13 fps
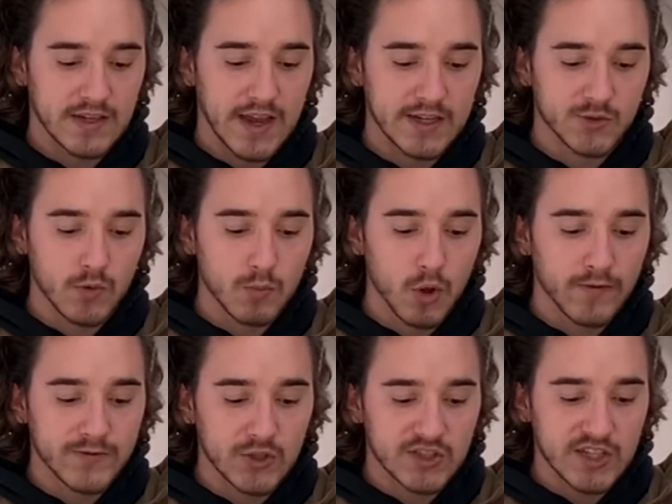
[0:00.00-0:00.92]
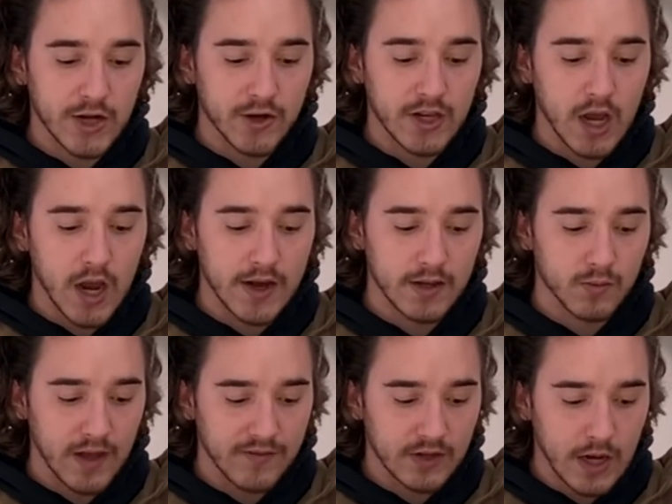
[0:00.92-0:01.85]
as we move to Serikani, we
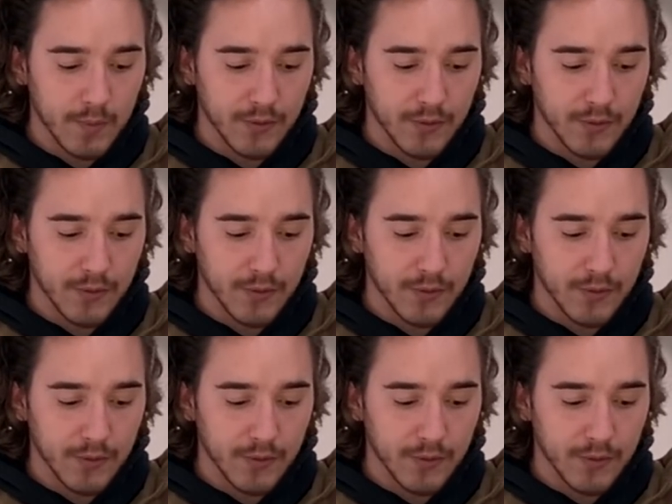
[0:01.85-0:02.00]
have a couple